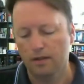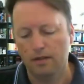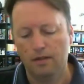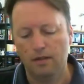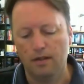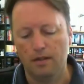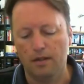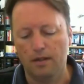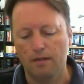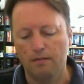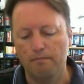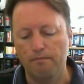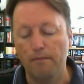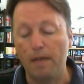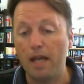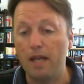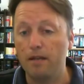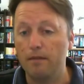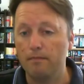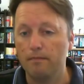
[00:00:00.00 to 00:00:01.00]

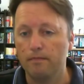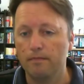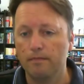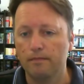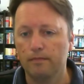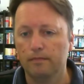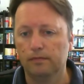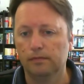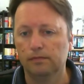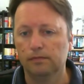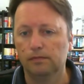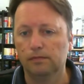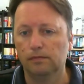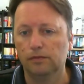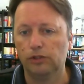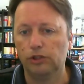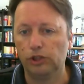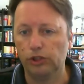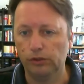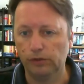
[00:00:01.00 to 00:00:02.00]
Mame
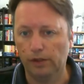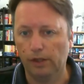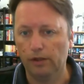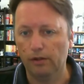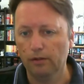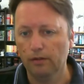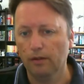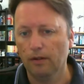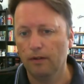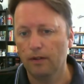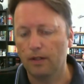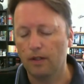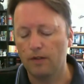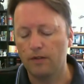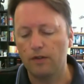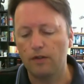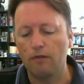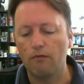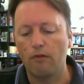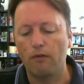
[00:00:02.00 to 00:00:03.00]
Duo. I'm going to
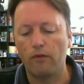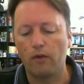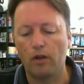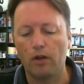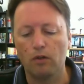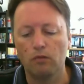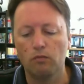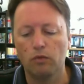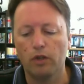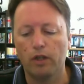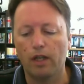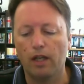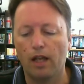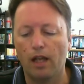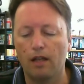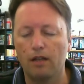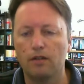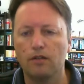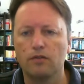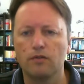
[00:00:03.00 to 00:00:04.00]
see whether I can work out
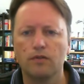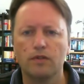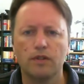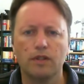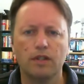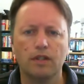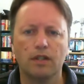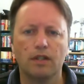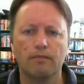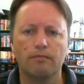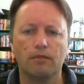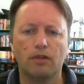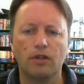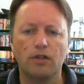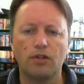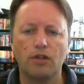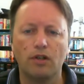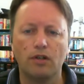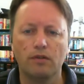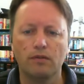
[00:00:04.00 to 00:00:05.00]
how to do the
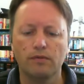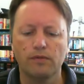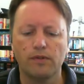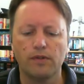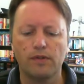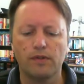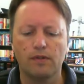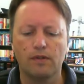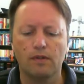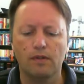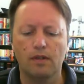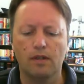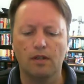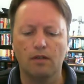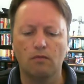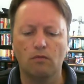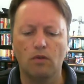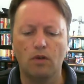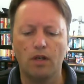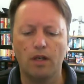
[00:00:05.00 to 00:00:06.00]
controls
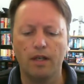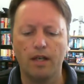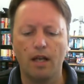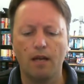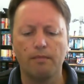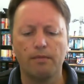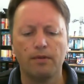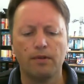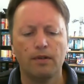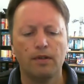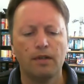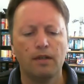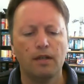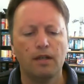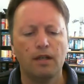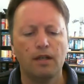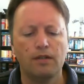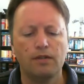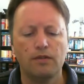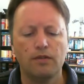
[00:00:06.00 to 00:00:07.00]
wired up
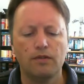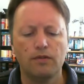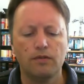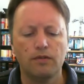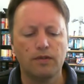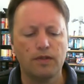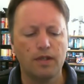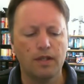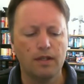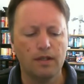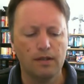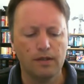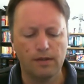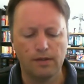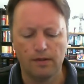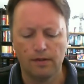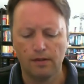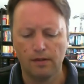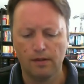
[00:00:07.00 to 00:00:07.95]
into two things,